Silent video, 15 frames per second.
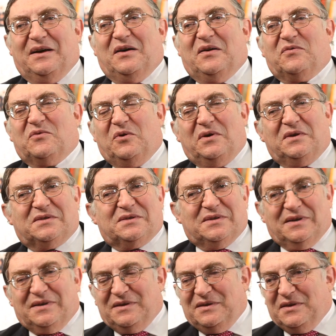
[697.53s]
of course,
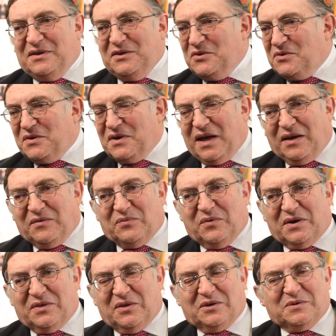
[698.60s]
you could have
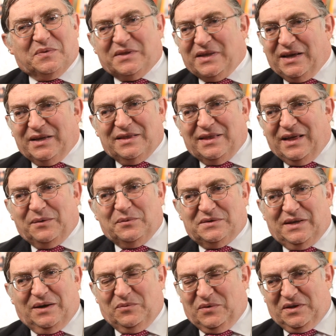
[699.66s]
one of those, but that was
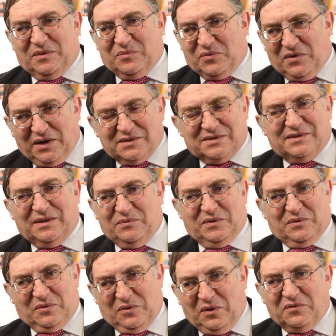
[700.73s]
not one of the prizes that
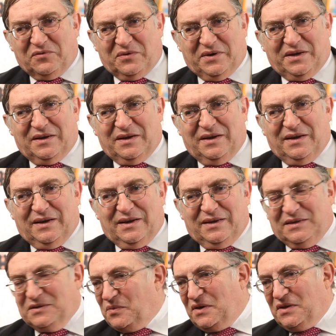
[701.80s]
we were offering.
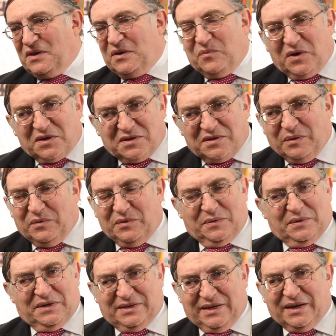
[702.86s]
This is one of the chumashim that we were
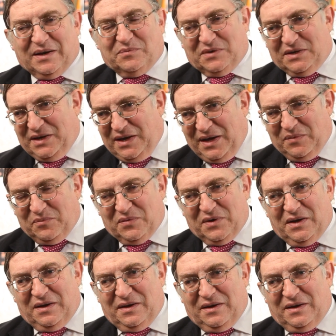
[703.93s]
going to take up to camp.
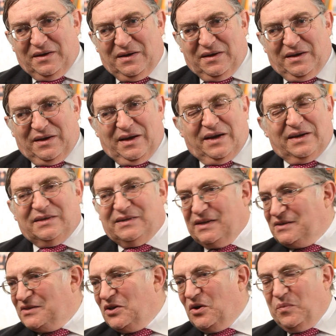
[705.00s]
And he
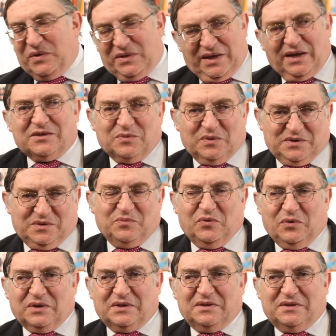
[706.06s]
says, no, but that's what's
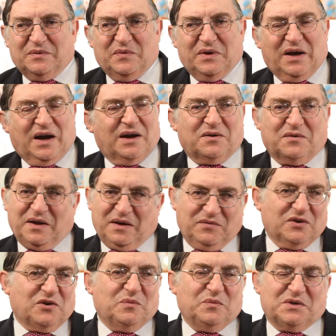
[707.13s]
important to me. I don't have a
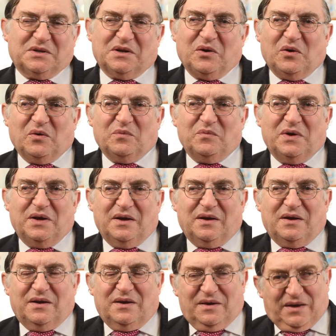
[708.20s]
chumash at home.
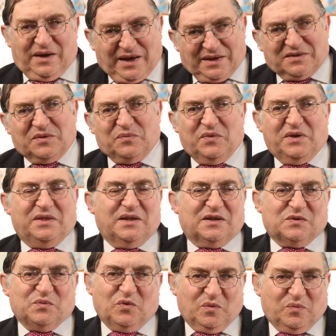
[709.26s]
And to me,
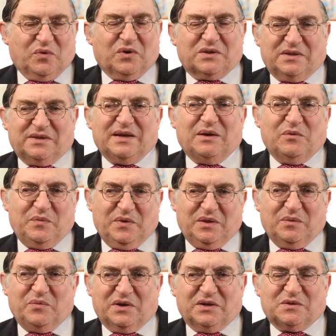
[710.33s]
that's more important. That would be
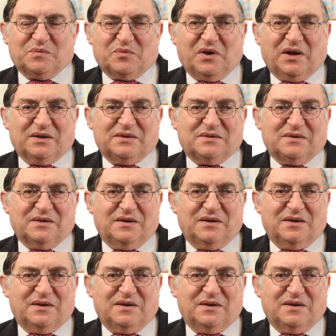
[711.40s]
the biggest prize.